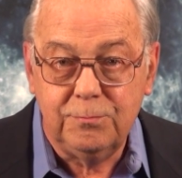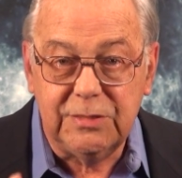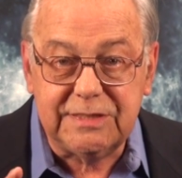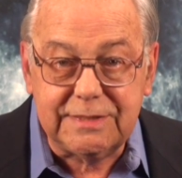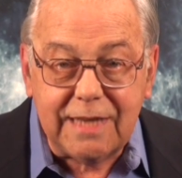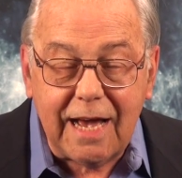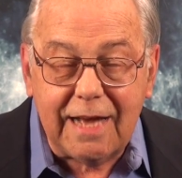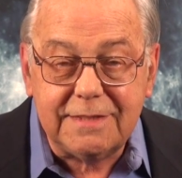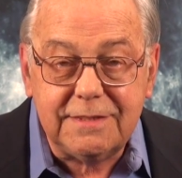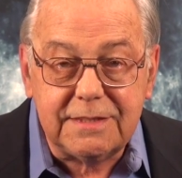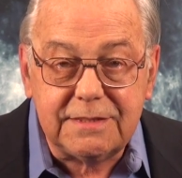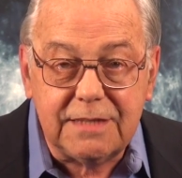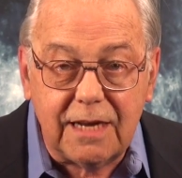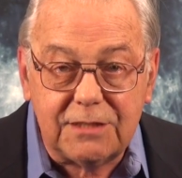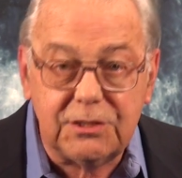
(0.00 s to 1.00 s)
Besides,
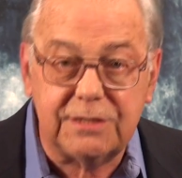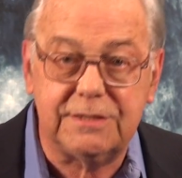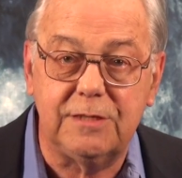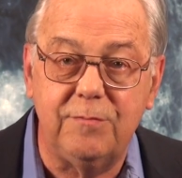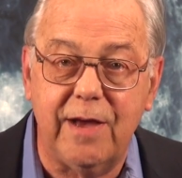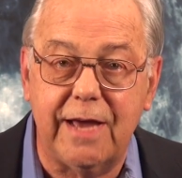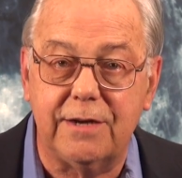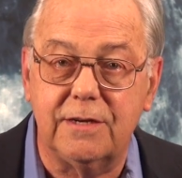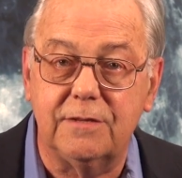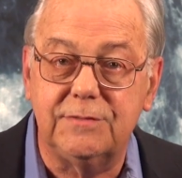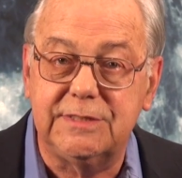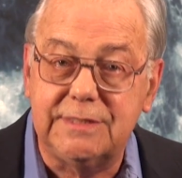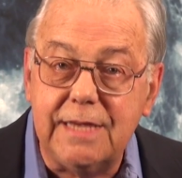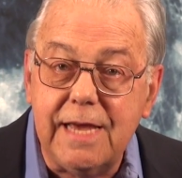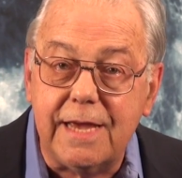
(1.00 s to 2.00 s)
it's not just a matter
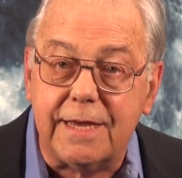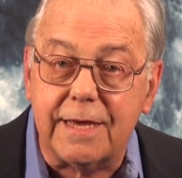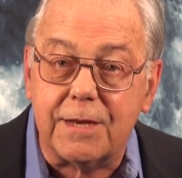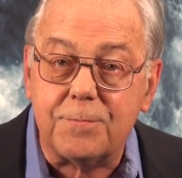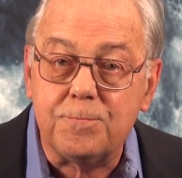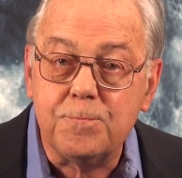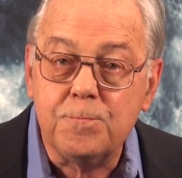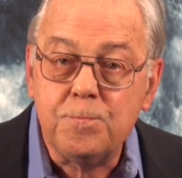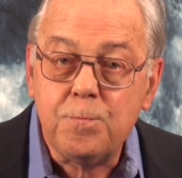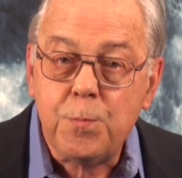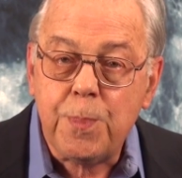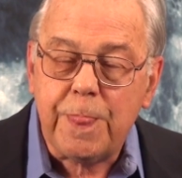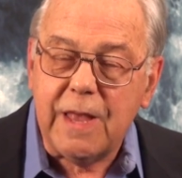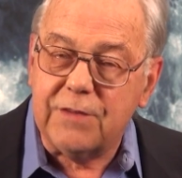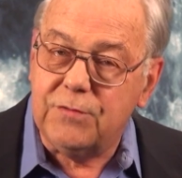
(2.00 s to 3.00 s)
of seeing it.
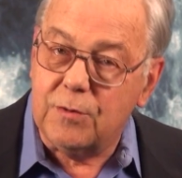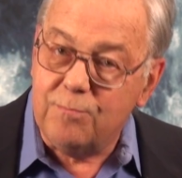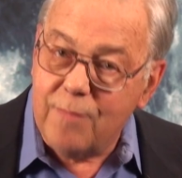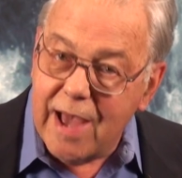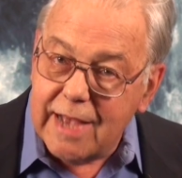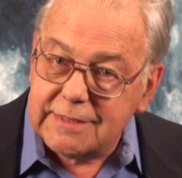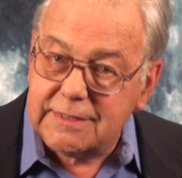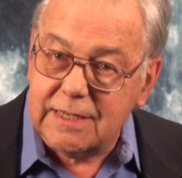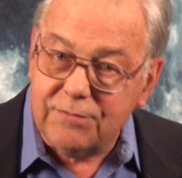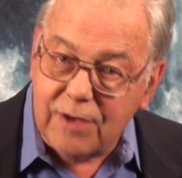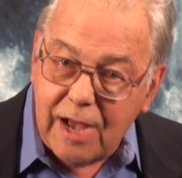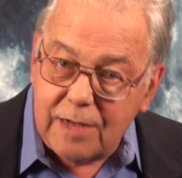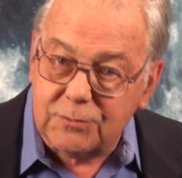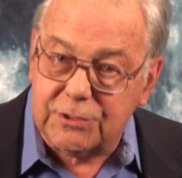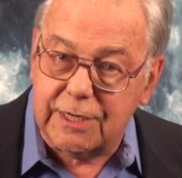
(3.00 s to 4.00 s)
If a massive
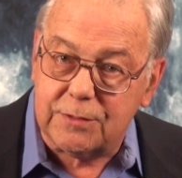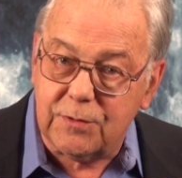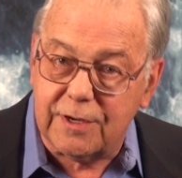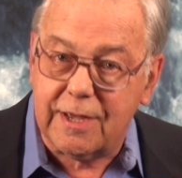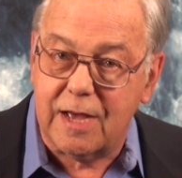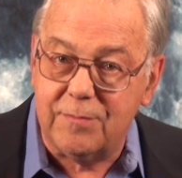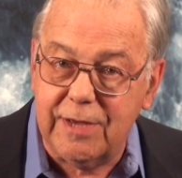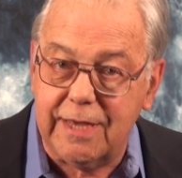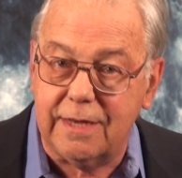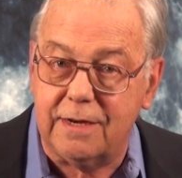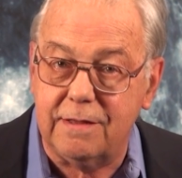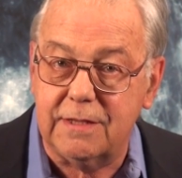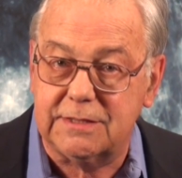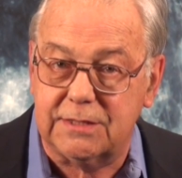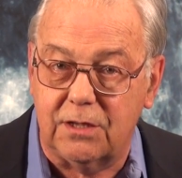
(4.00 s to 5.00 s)
object were coming
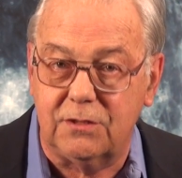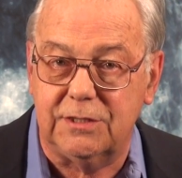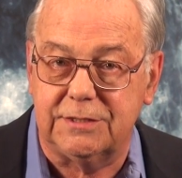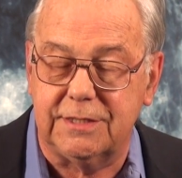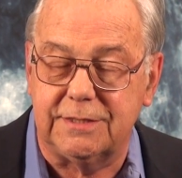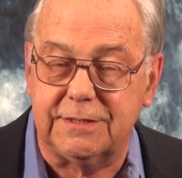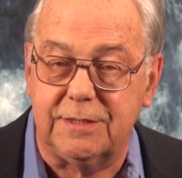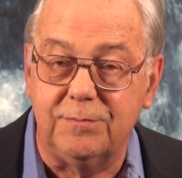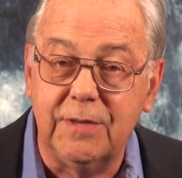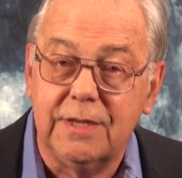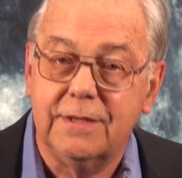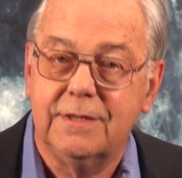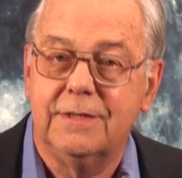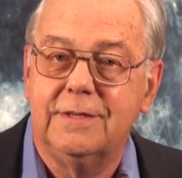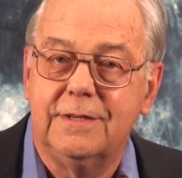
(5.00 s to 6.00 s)
into the solar system,
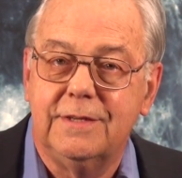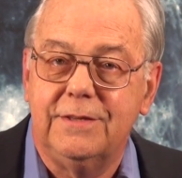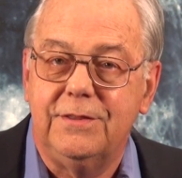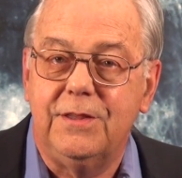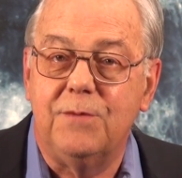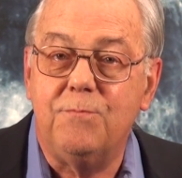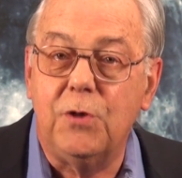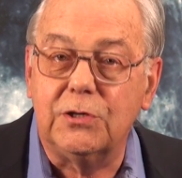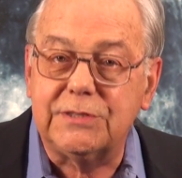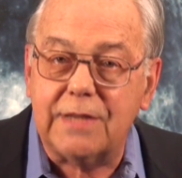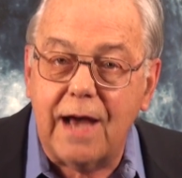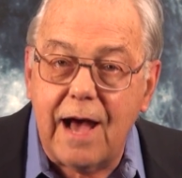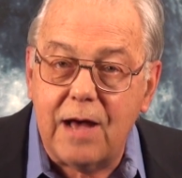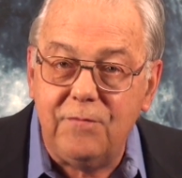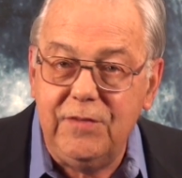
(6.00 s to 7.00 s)
the most
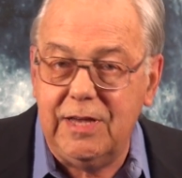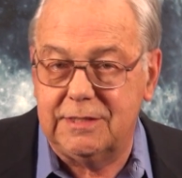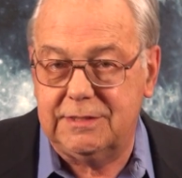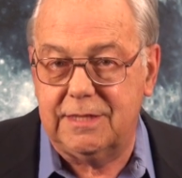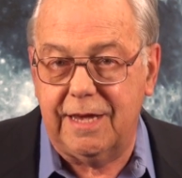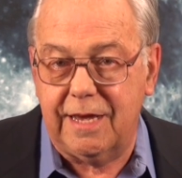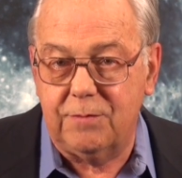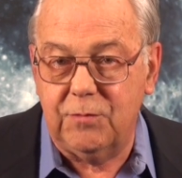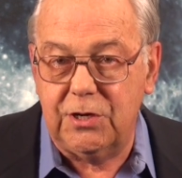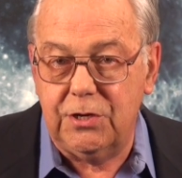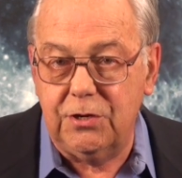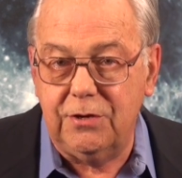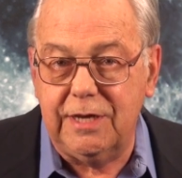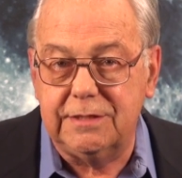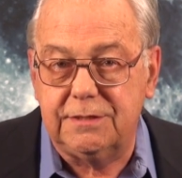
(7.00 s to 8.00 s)
obvious thing it would
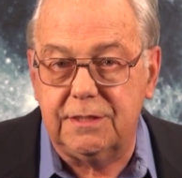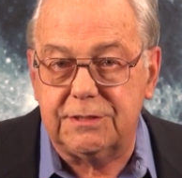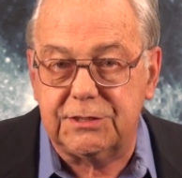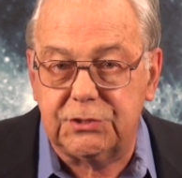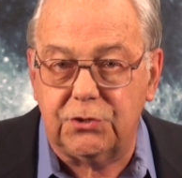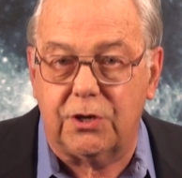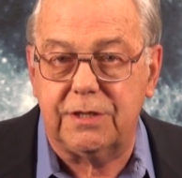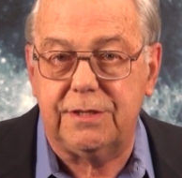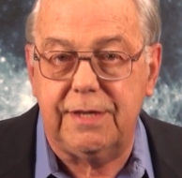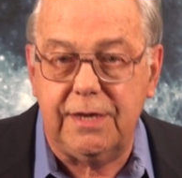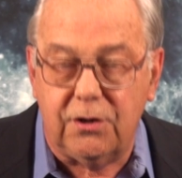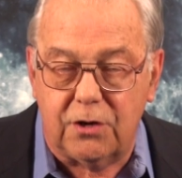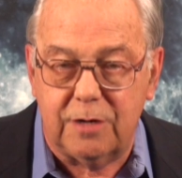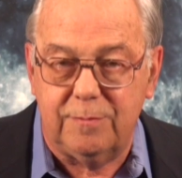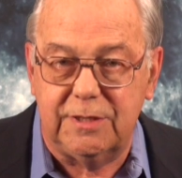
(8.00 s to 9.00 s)
do is distort
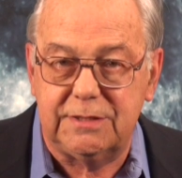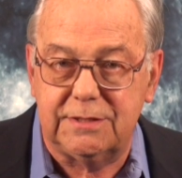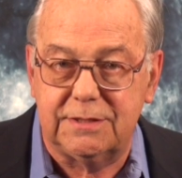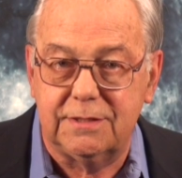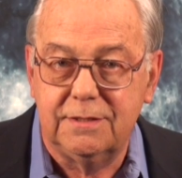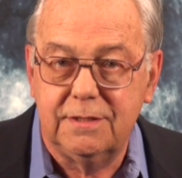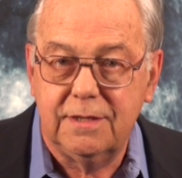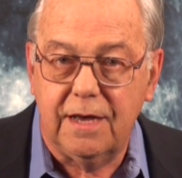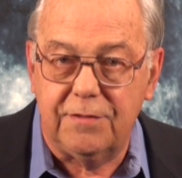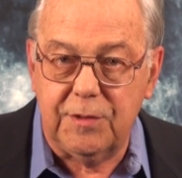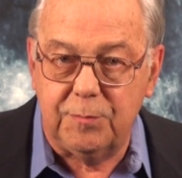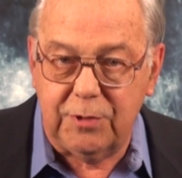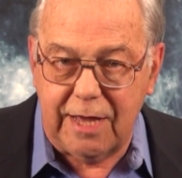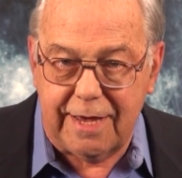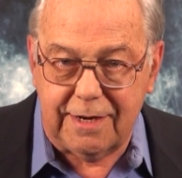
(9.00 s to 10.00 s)
the orbits of
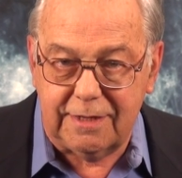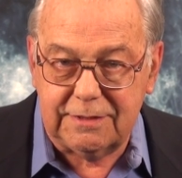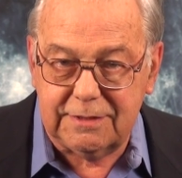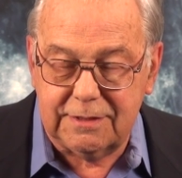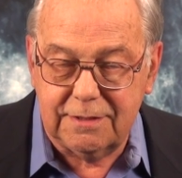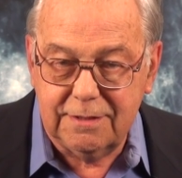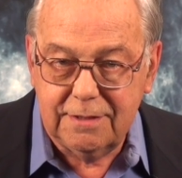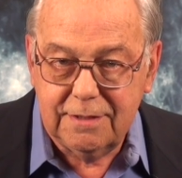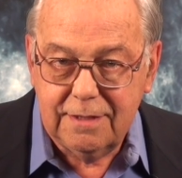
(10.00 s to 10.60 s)
the planets.